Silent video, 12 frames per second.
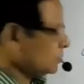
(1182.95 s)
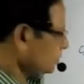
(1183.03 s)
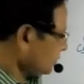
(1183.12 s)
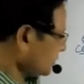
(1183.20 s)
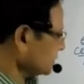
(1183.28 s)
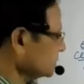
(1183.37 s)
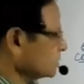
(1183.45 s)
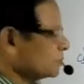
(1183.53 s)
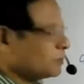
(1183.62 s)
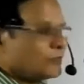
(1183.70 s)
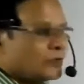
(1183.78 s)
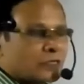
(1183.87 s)
For
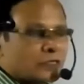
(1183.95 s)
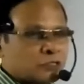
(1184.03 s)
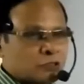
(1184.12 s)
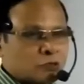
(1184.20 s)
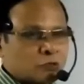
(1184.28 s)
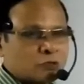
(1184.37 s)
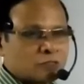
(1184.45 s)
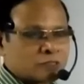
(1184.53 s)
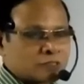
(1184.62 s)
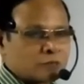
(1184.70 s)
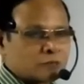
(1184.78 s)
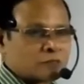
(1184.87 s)
example, we can store the
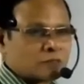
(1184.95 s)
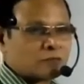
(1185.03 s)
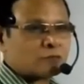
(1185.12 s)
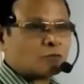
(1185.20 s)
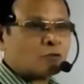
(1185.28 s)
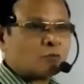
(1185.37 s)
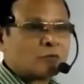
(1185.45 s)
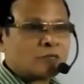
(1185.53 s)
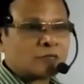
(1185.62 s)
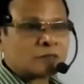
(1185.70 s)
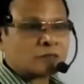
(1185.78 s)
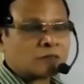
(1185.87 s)
stem cell of
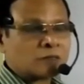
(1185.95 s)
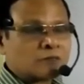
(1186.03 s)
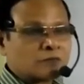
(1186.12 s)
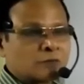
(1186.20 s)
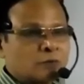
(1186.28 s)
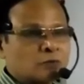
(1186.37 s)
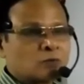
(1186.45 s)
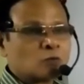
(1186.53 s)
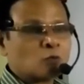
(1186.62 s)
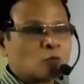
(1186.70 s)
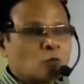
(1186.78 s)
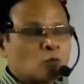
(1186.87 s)
umbilical cord for about
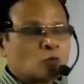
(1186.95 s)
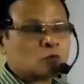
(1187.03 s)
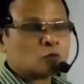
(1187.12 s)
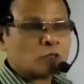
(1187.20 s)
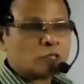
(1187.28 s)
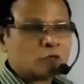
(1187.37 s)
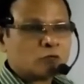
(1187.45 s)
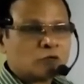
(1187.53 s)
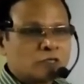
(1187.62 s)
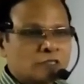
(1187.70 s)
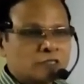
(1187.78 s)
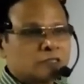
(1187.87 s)

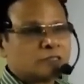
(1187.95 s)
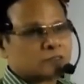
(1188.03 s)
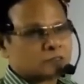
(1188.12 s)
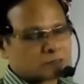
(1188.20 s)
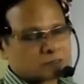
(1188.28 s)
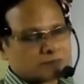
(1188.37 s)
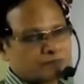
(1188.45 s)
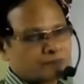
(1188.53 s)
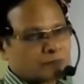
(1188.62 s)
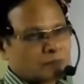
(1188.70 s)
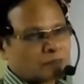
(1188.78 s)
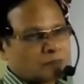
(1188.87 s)
21 years
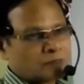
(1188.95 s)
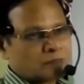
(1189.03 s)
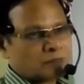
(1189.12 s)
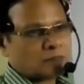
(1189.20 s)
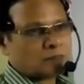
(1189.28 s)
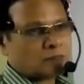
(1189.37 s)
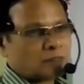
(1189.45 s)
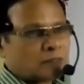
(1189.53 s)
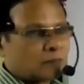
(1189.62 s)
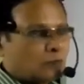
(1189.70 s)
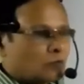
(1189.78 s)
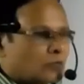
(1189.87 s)

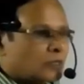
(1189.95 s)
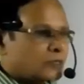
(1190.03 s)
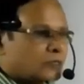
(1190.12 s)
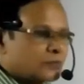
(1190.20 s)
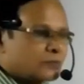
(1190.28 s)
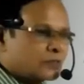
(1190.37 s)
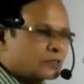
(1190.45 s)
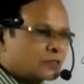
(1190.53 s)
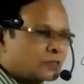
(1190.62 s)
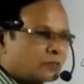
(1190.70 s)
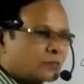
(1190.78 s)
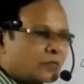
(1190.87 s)
at about a
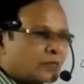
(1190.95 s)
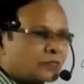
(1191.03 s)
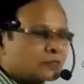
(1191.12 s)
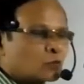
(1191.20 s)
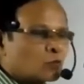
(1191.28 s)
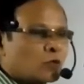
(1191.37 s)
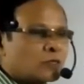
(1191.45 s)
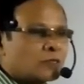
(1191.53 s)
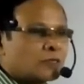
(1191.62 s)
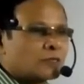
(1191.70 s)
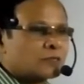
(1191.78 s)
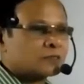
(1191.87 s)
temperature of minus
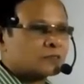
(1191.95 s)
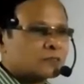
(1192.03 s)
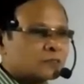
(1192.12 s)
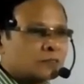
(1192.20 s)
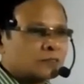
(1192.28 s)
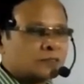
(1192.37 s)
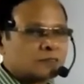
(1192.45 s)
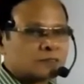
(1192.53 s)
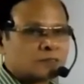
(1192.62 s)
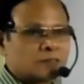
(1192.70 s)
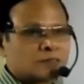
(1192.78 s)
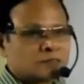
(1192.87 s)
196 degrees
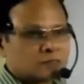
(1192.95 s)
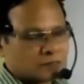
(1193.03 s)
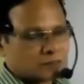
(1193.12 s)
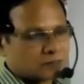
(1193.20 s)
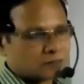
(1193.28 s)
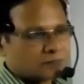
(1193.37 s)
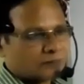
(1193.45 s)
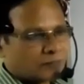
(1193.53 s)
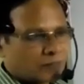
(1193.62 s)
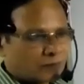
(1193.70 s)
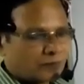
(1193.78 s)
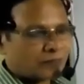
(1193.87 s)
Celsius.
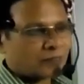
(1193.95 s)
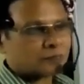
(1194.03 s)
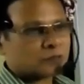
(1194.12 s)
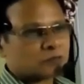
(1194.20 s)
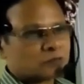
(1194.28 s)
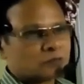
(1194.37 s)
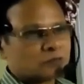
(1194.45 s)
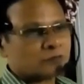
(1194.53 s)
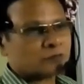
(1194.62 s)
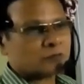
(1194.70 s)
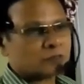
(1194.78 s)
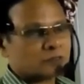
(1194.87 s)
Even after
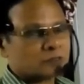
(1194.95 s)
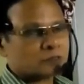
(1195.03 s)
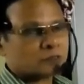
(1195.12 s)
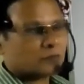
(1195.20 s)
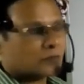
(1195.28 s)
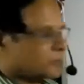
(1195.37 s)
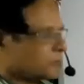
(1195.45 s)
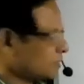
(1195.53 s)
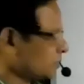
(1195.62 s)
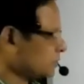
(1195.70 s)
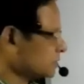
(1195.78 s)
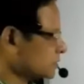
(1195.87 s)
21 years, you can
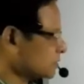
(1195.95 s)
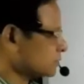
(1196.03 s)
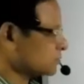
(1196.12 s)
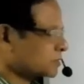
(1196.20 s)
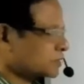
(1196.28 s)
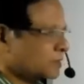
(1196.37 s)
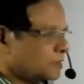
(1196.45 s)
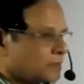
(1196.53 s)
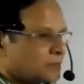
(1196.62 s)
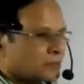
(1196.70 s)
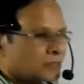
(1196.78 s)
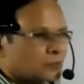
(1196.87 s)
take the stem cell
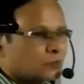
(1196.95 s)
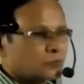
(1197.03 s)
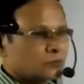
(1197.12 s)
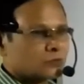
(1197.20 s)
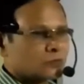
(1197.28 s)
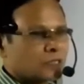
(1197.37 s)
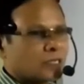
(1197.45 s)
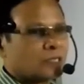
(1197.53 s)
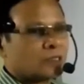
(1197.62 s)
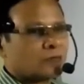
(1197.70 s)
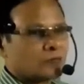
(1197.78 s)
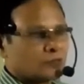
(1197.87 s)
and can produce an
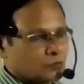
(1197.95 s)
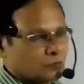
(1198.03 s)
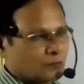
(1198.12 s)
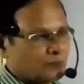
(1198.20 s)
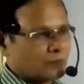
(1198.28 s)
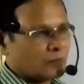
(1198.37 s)
individual.